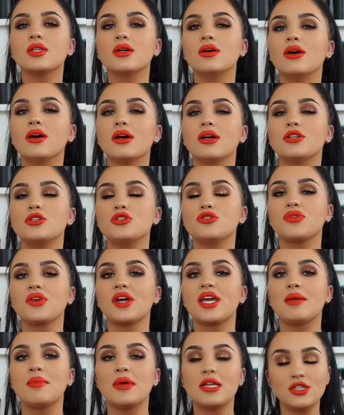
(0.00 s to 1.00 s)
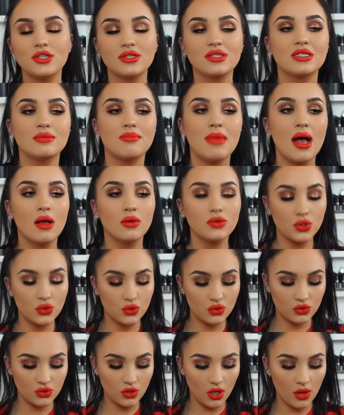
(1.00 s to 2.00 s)
Oh, dream. It just smells
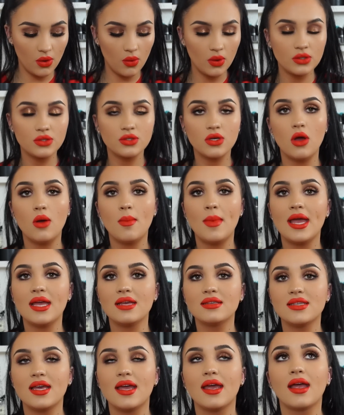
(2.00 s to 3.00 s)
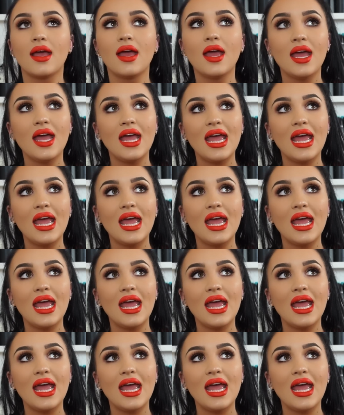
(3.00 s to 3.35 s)
so amazing.